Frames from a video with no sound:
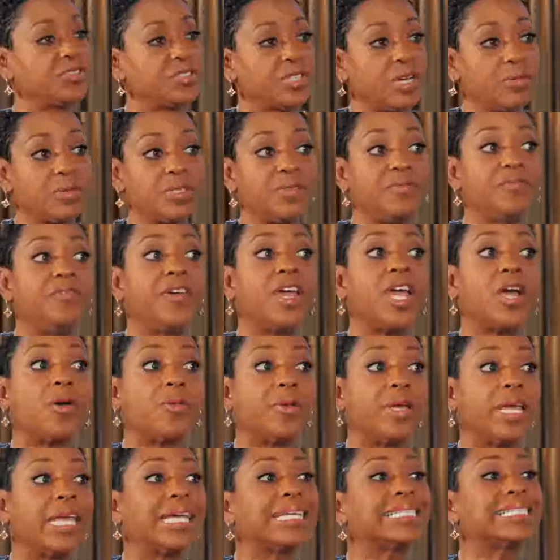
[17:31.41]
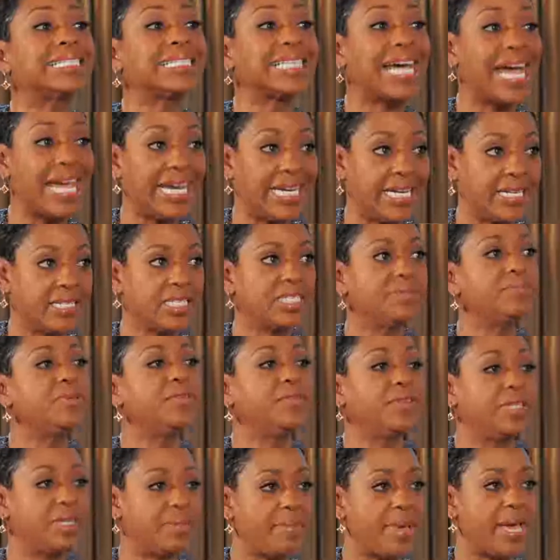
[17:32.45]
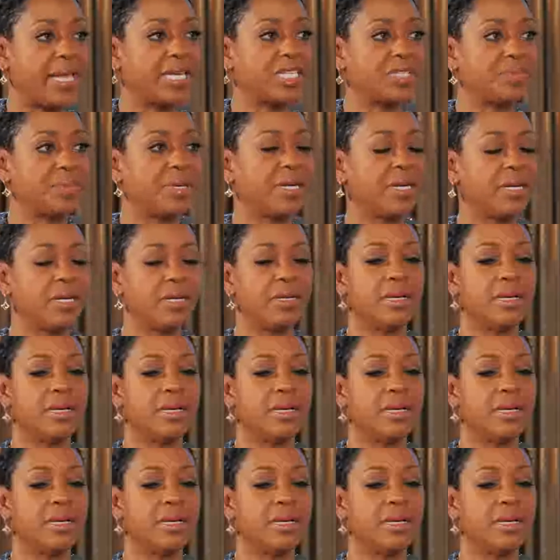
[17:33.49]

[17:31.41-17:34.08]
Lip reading: So I was very excited to move into management.